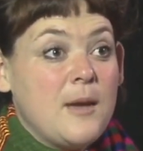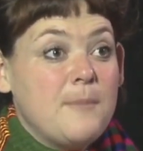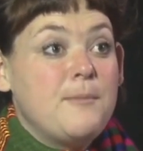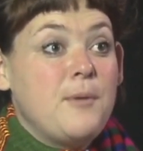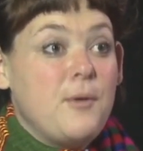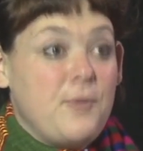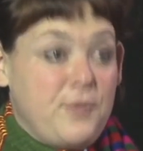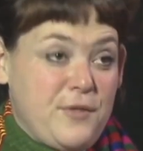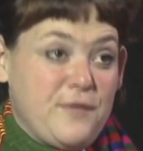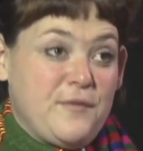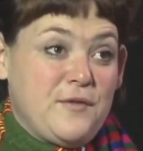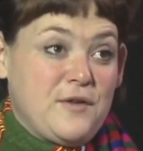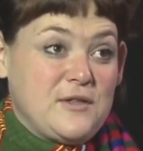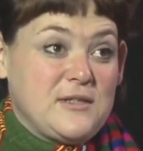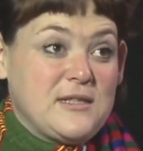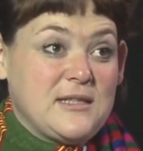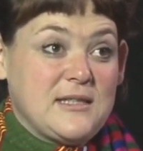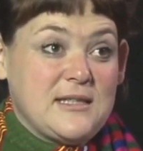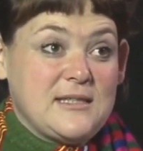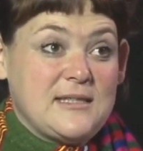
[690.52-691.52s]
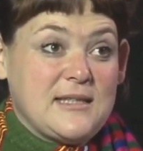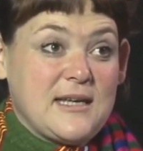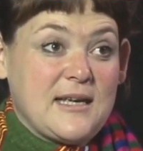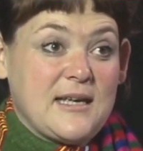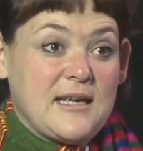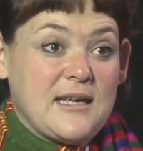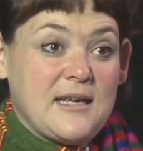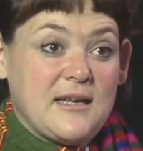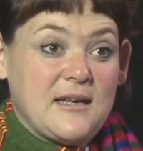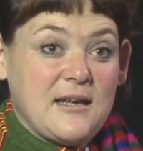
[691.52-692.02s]
Both the first and the
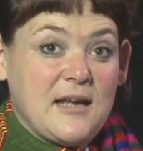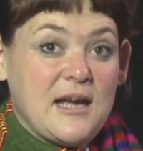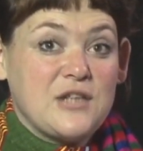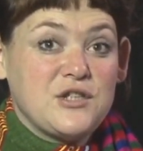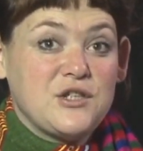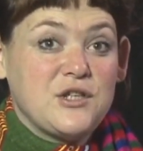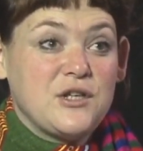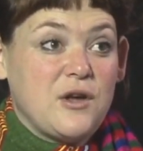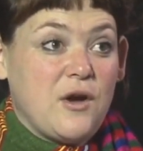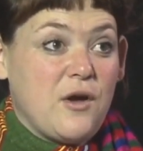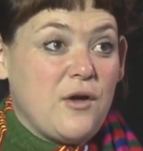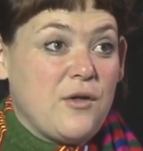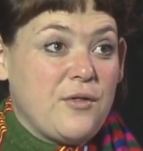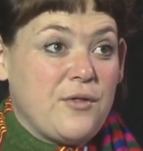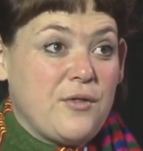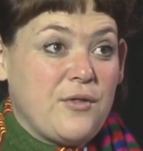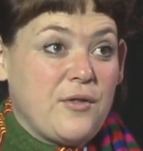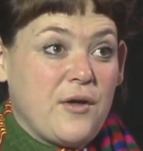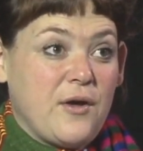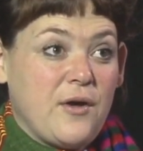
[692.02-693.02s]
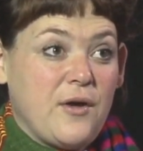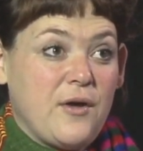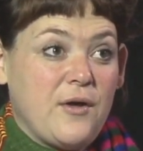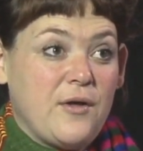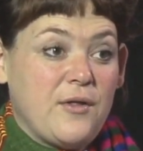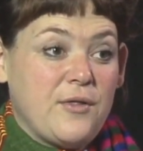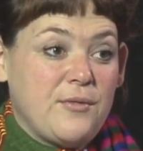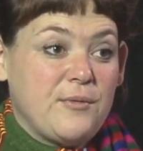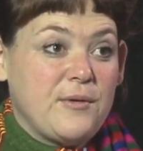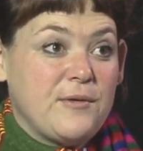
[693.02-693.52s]
second, actually
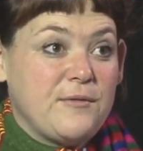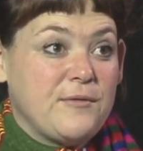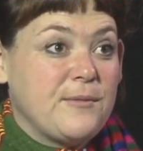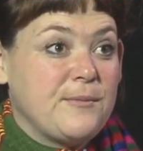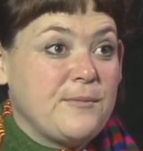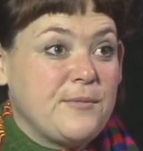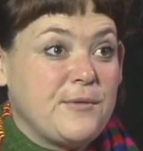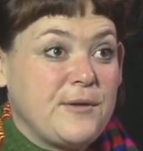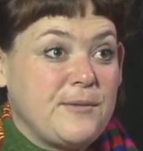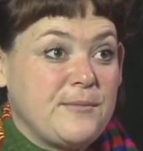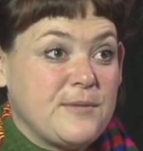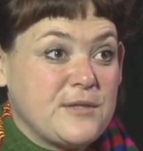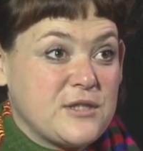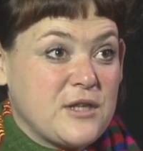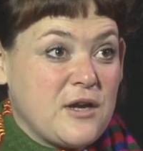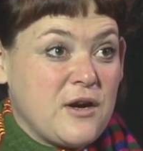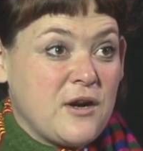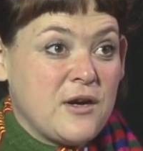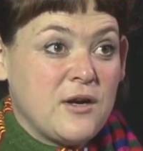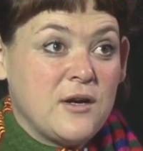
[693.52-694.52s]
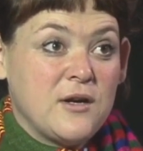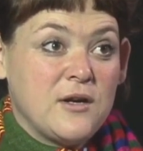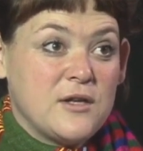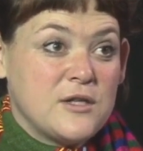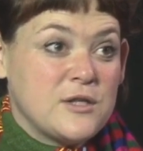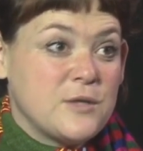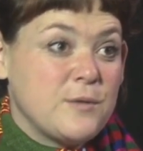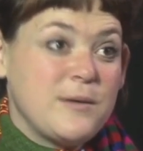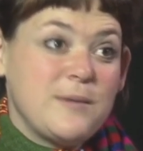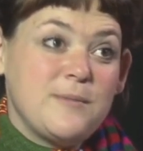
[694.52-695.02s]
all three of them pretty much are.
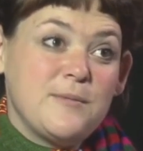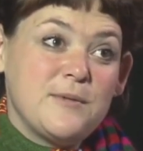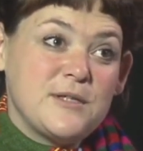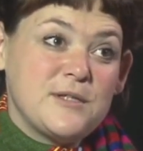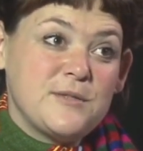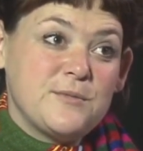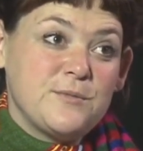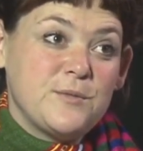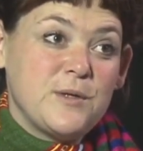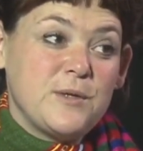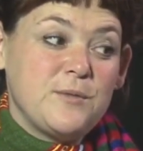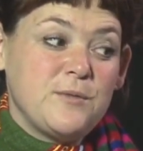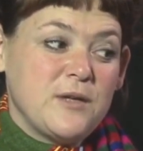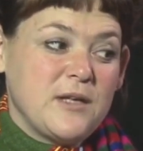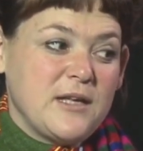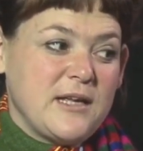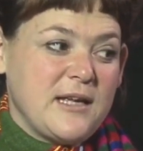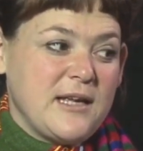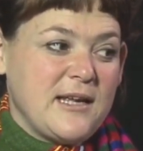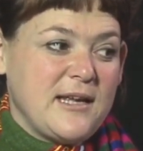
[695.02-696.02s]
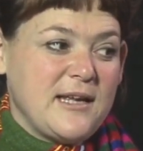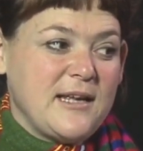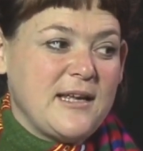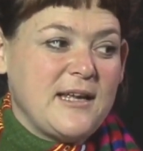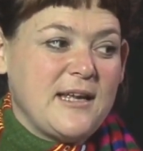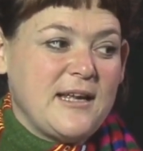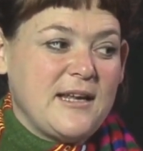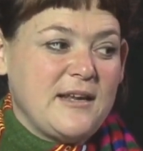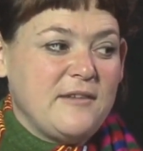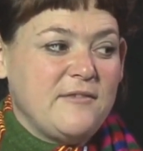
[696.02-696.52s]
So we really
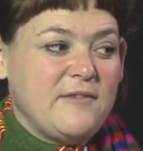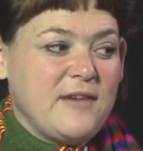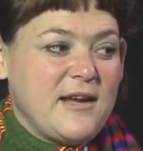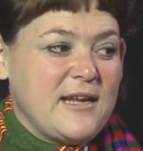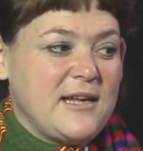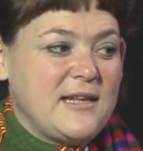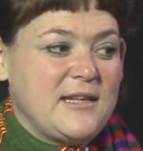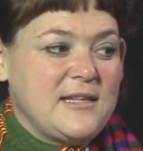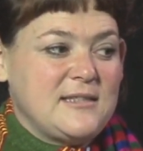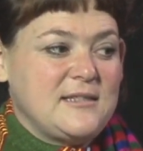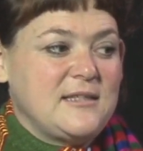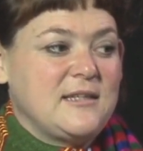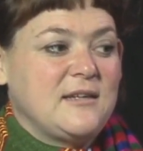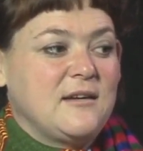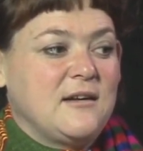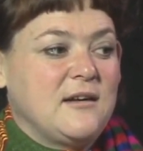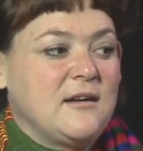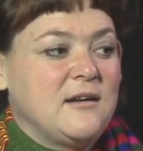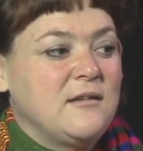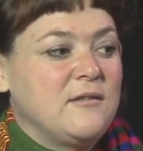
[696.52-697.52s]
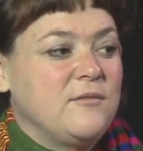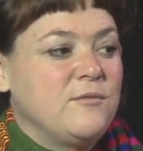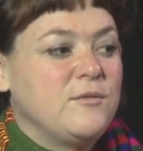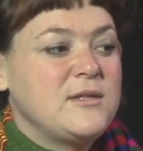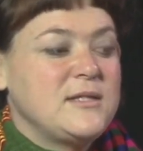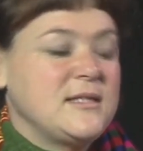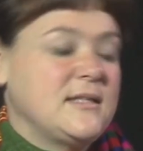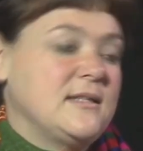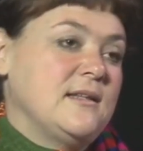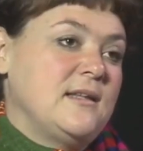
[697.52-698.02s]
invited the singer
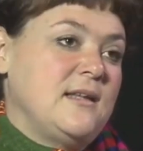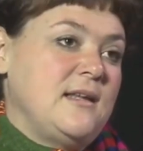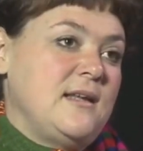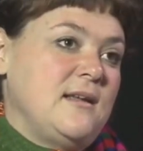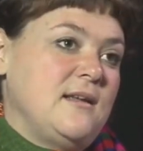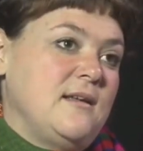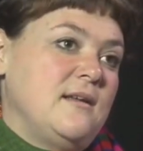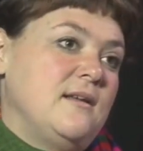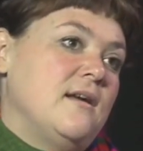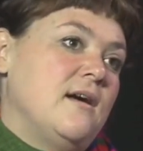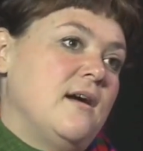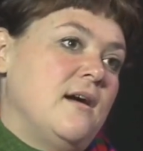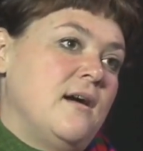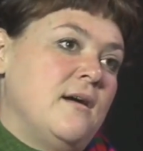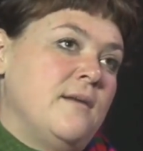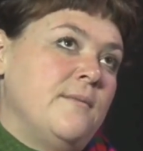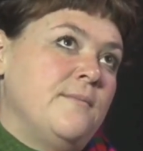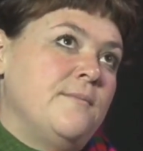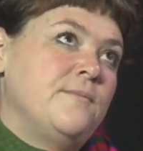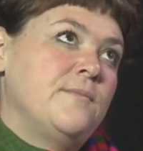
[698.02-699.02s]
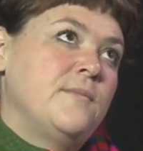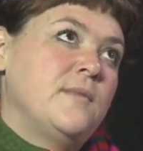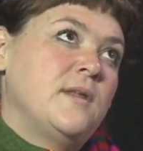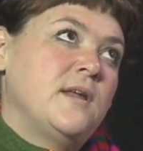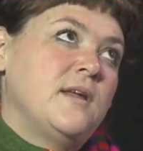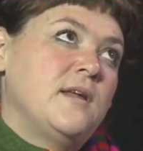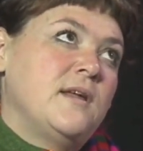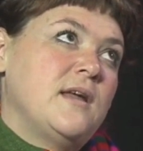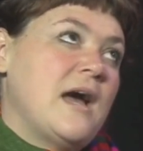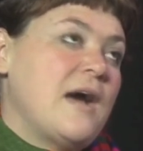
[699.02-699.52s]
recently,
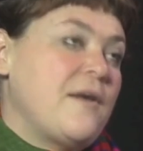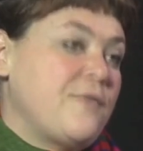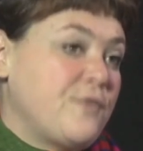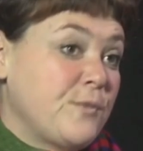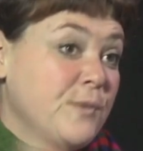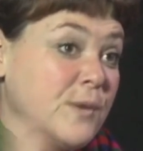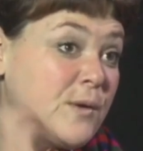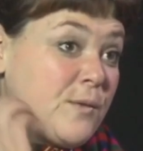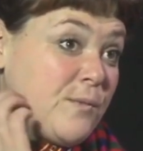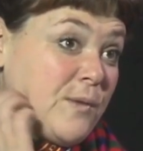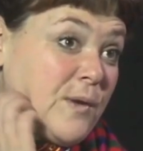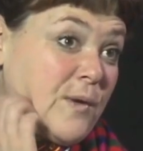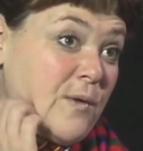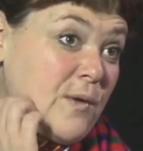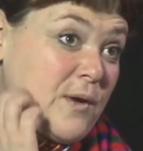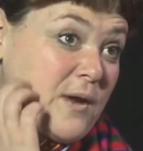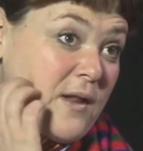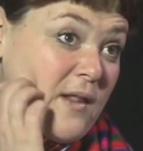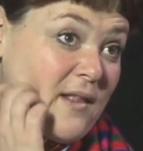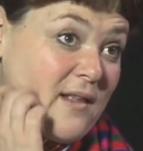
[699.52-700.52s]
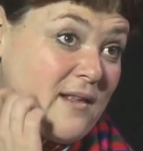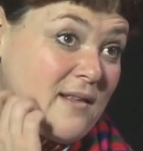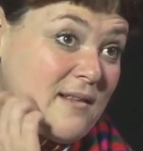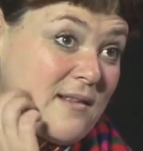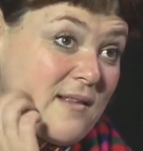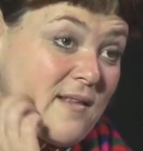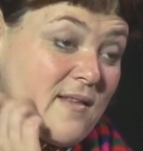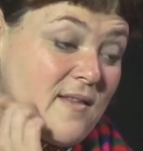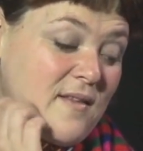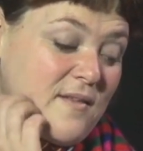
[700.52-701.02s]
after we recorded
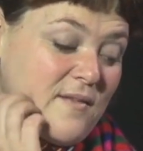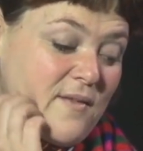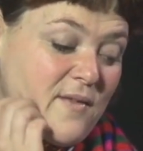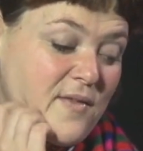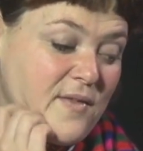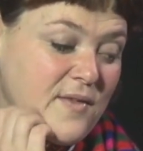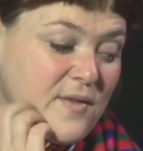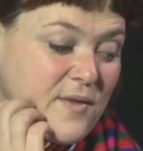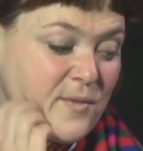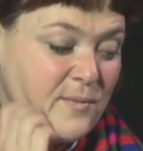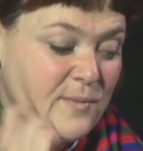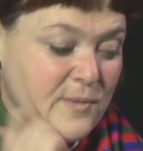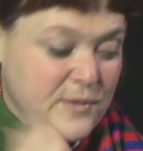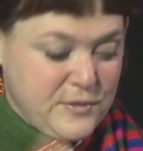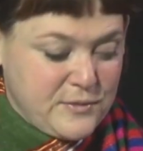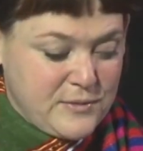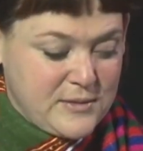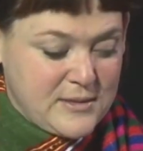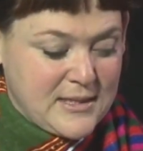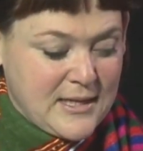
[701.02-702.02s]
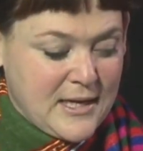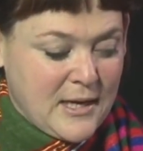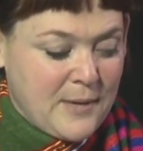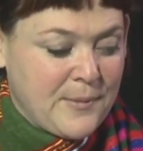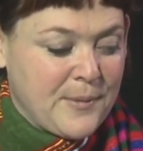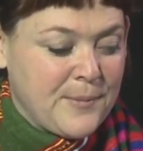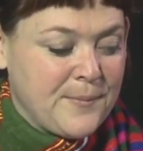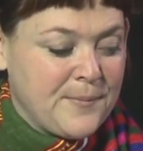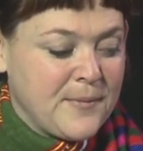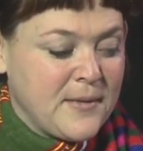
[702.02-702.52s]
the most recent
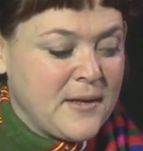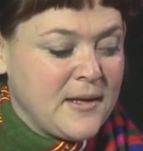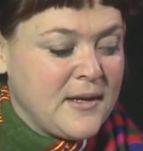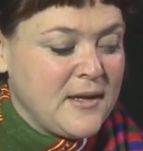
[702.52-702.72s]
album.